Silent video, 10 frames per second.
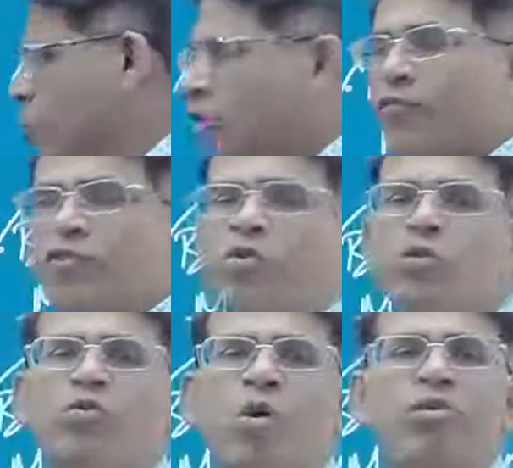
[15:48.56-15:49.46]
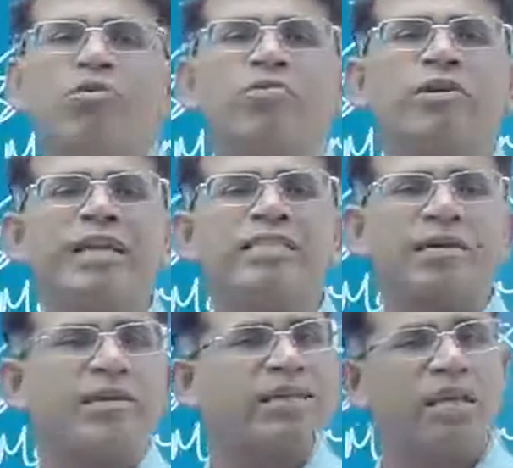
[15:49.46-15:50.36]
of you who want to read
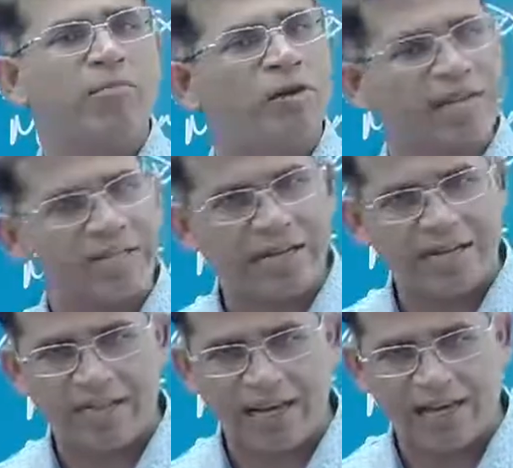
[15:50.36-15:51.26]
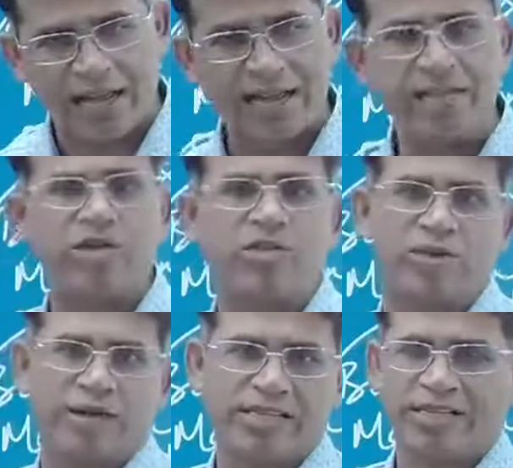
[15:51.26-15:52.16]
some other book, that's entirely your
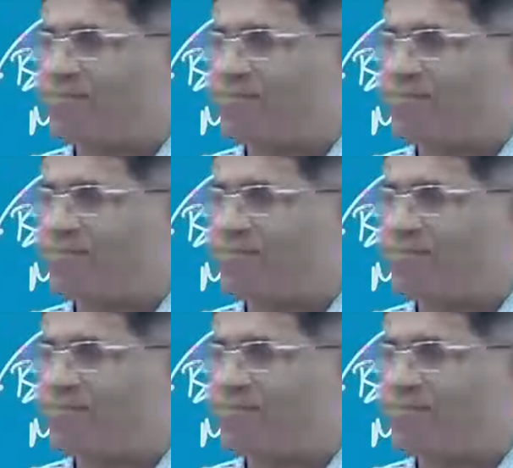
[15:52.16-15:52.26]
choice.